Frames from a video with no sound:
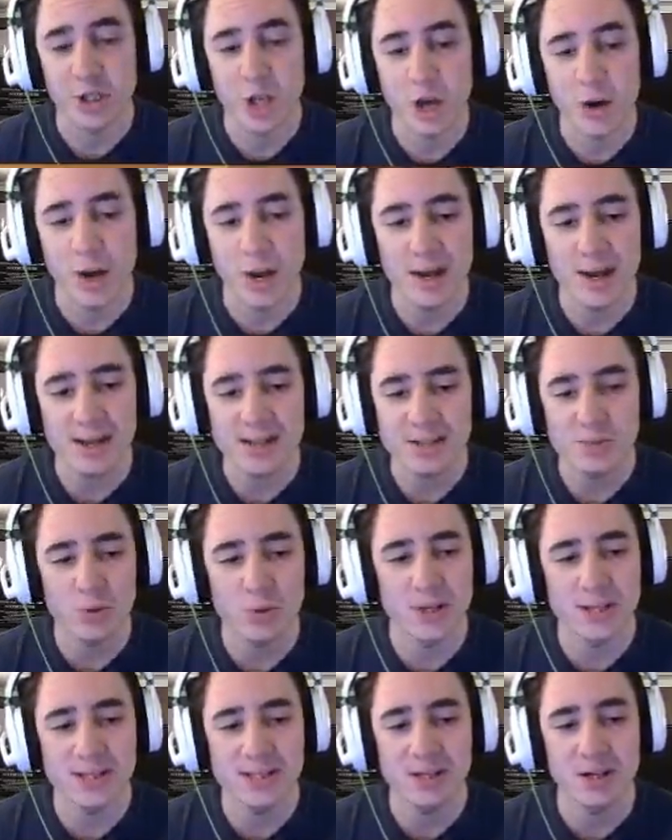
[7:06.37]
and I
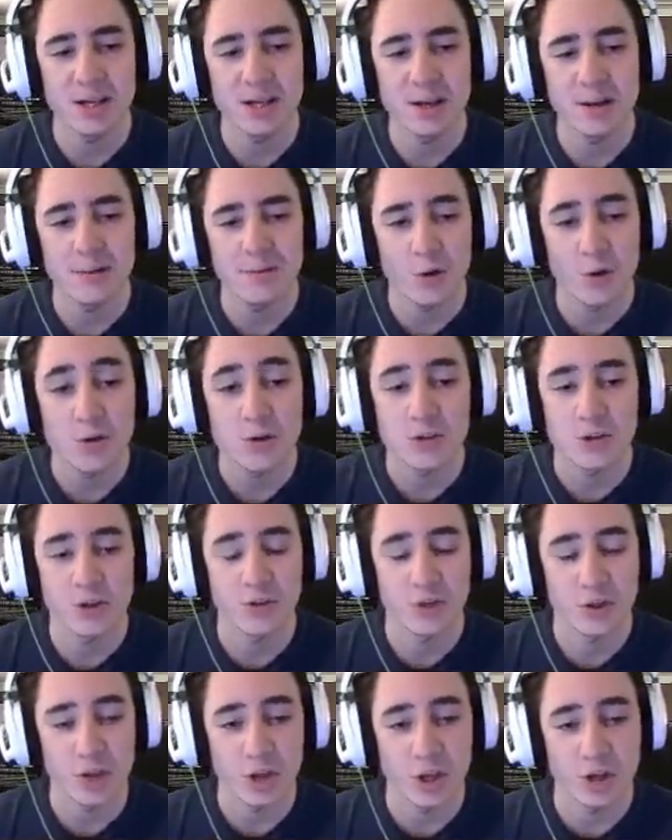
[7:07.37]
wouldn't necessarily focus on
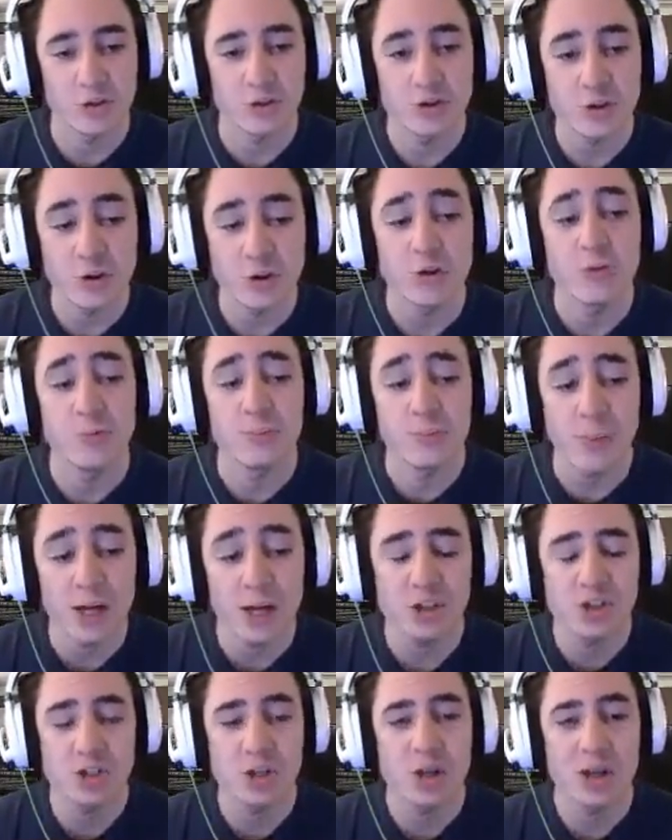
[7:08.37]
the gun too
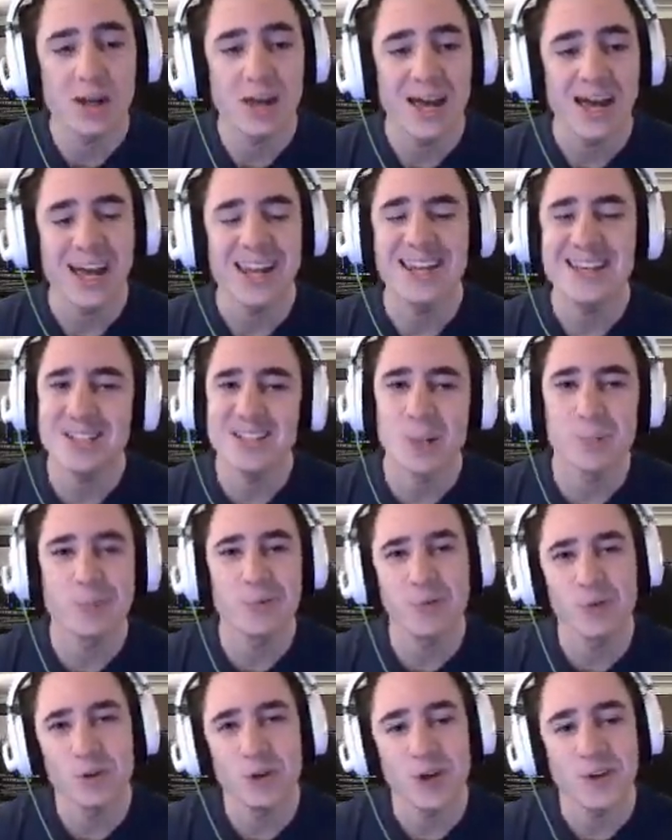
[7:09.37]
much. At least not
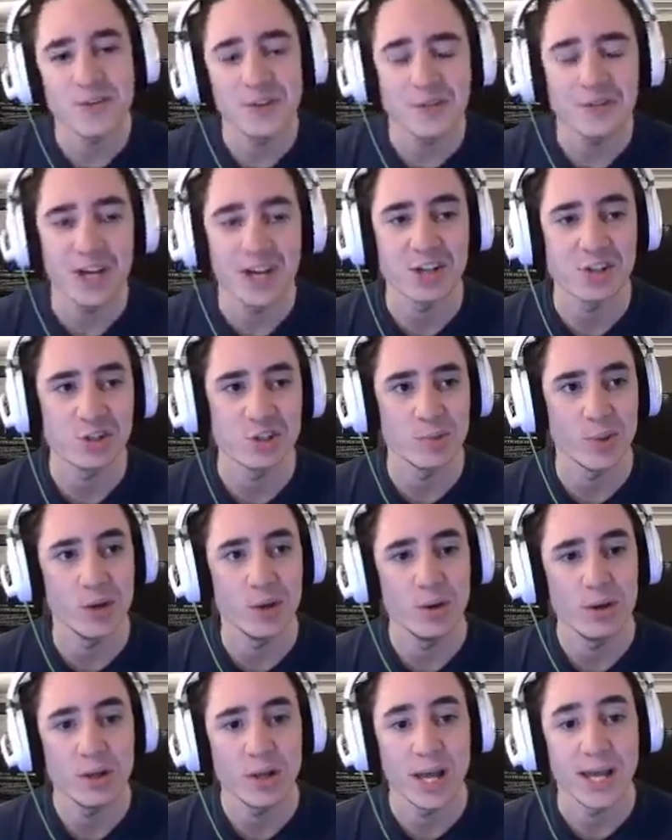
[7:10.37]
before you have the Flash as
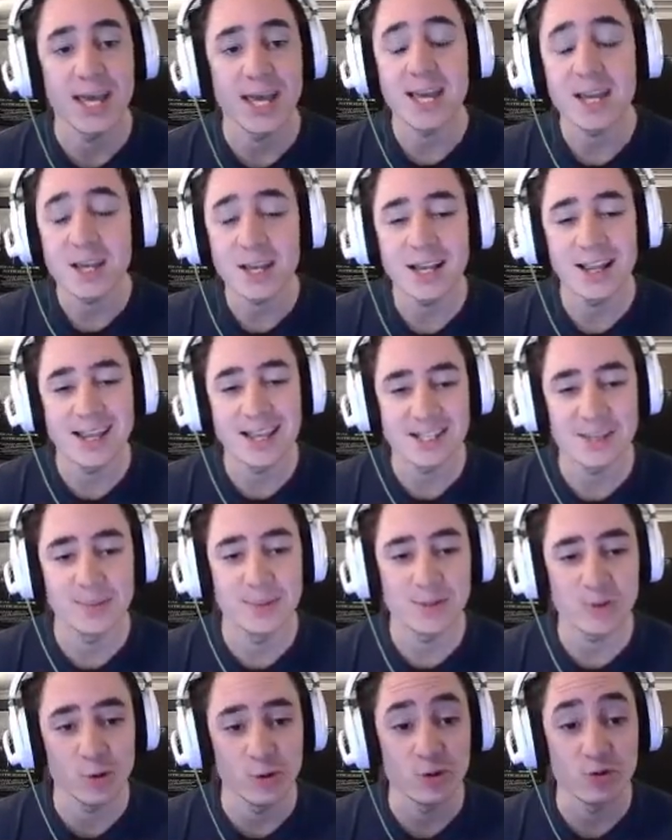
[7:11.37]
well. Like, he can clear some of
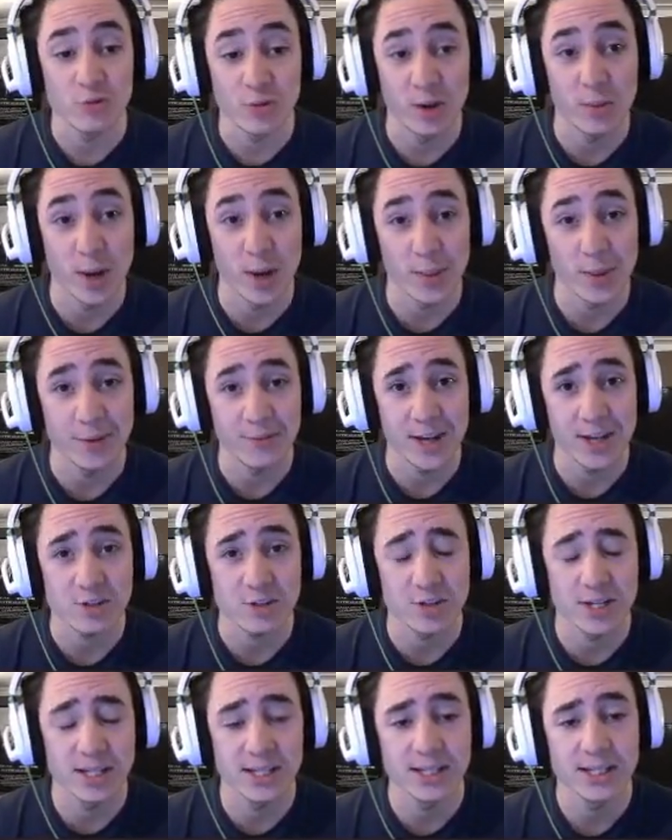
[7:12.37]
these corners really well with the Flash
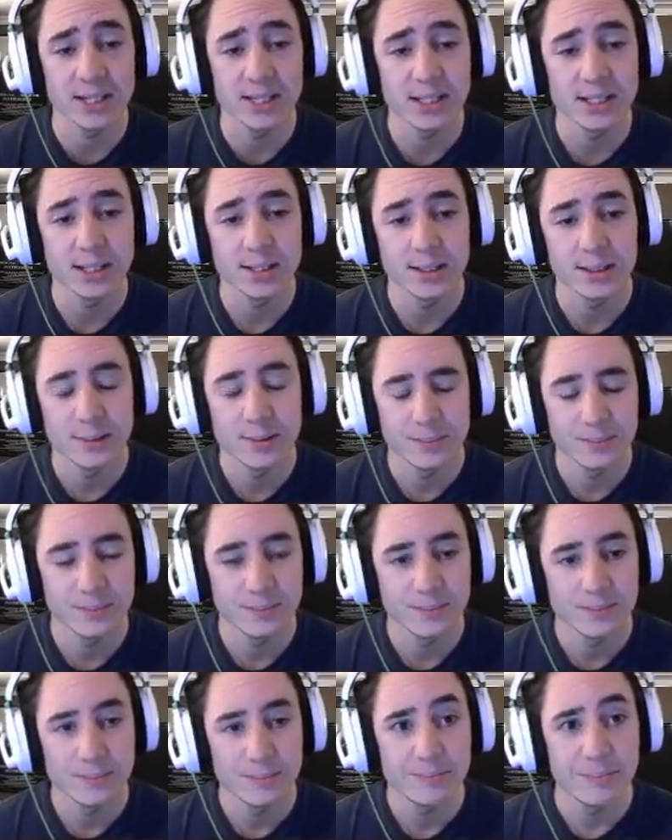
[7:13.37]
Grenade.
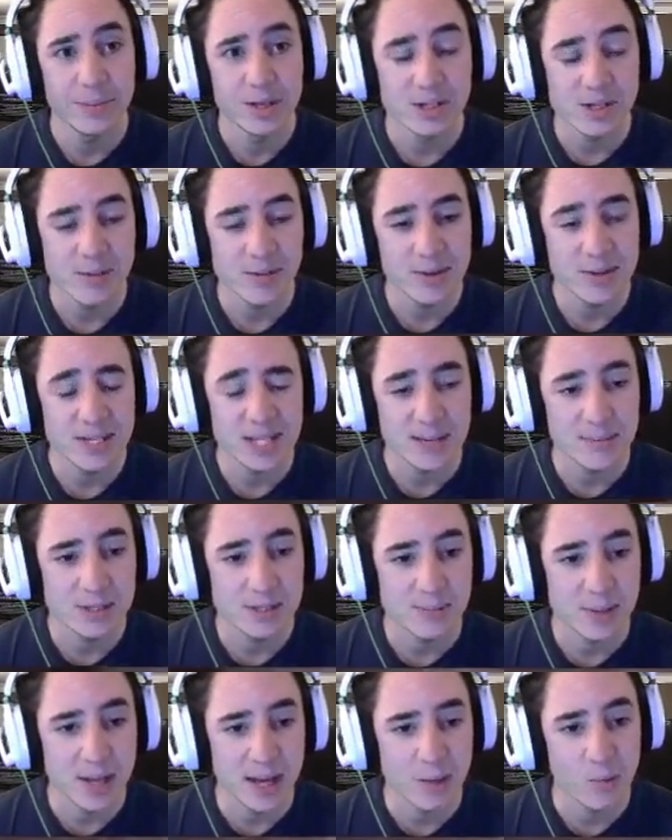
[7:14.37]
But generally the team is
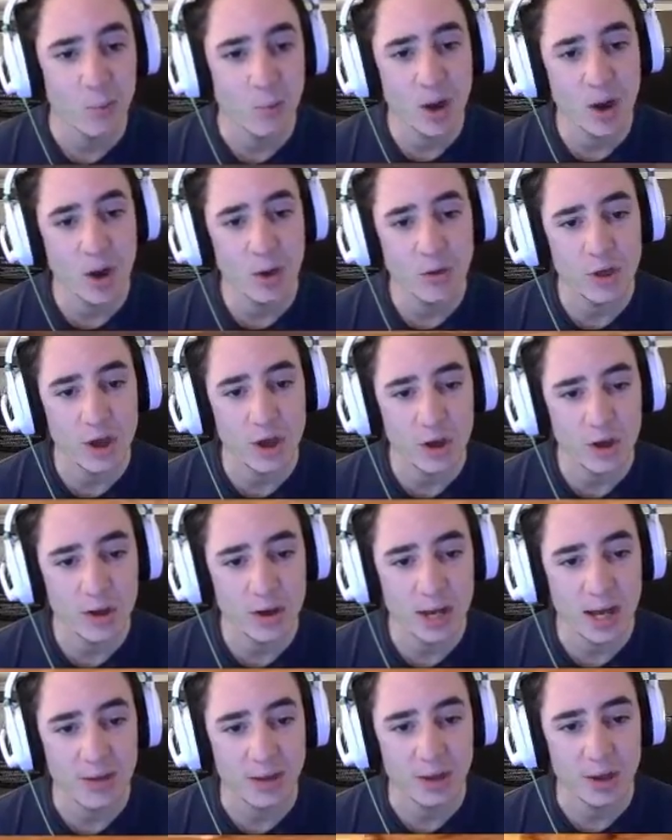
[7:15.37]
playing well though.
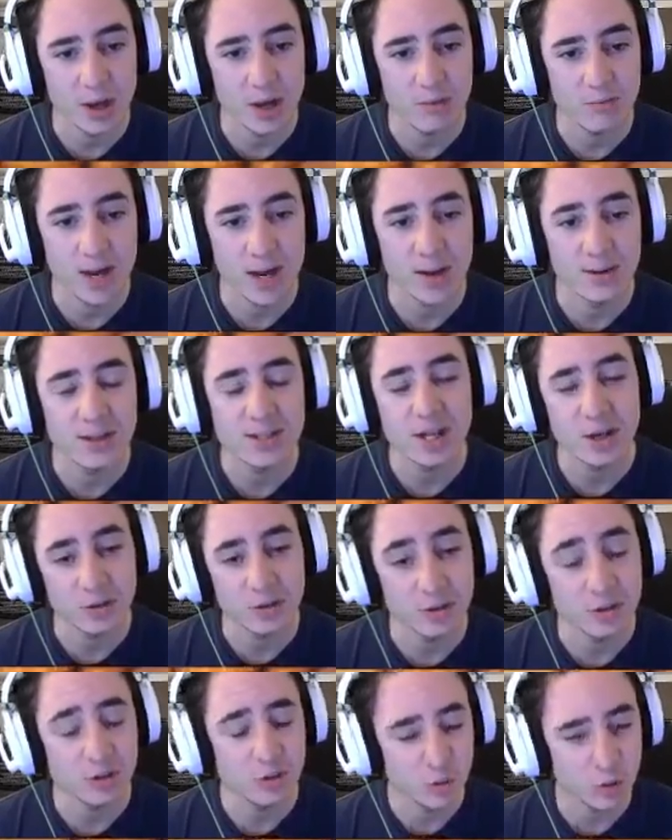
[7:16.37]
Okay, they're going round. He's hugging
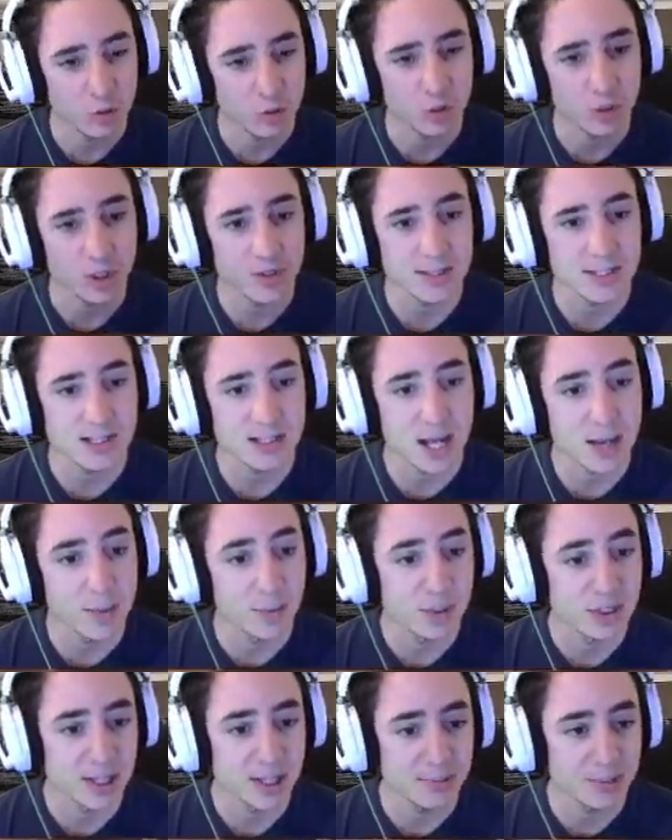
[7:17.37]
the short corner this time,
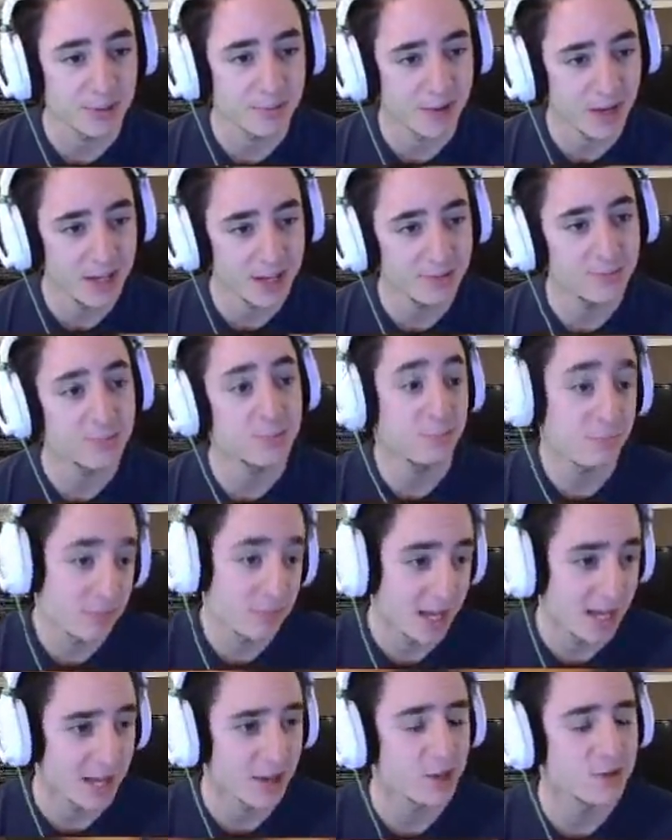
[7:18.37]
which is absolutely fine.
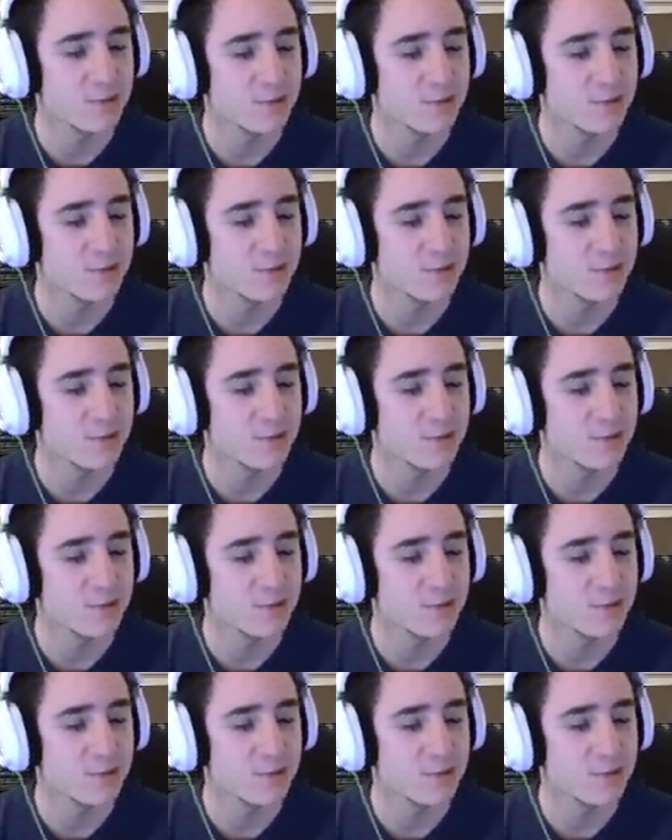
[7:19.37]
Then goes to the